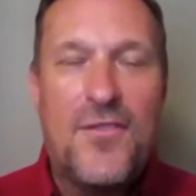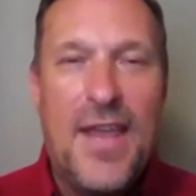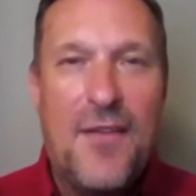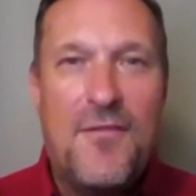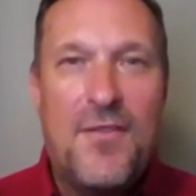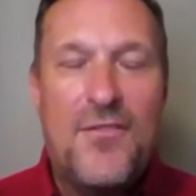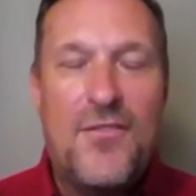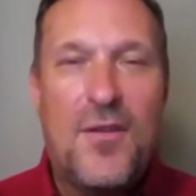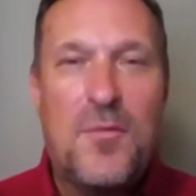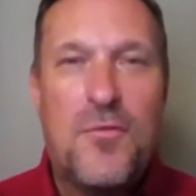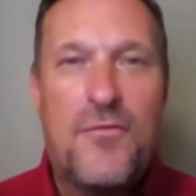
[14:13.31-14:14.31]
the Adventist
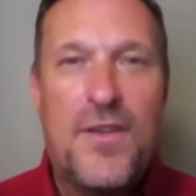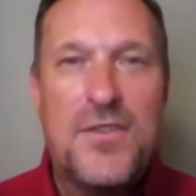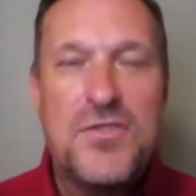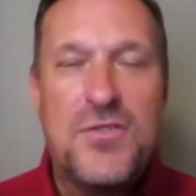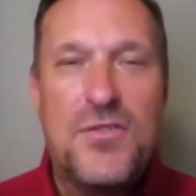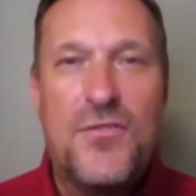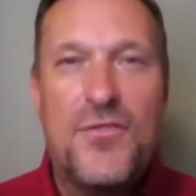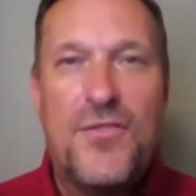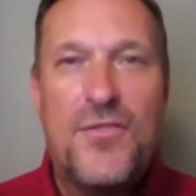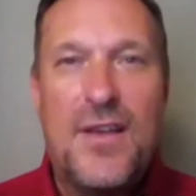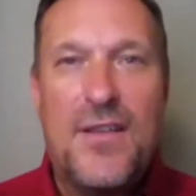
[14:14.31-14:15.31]
Young
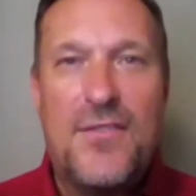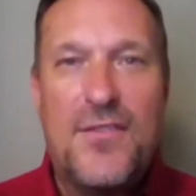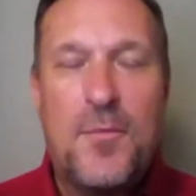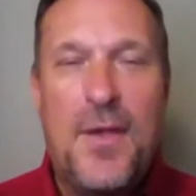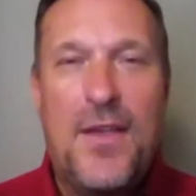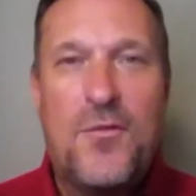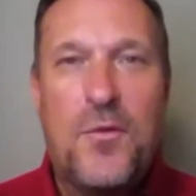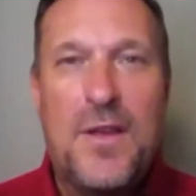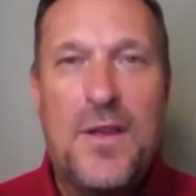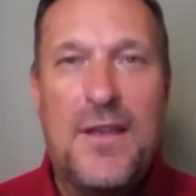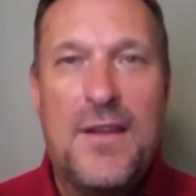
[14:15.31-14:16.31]
Professionals, this past
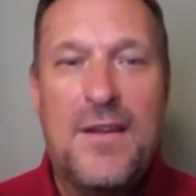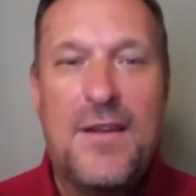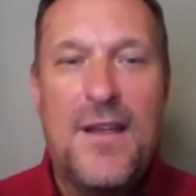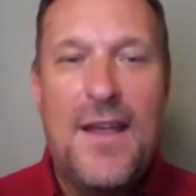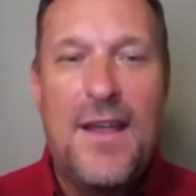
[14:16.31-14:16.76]
weekend,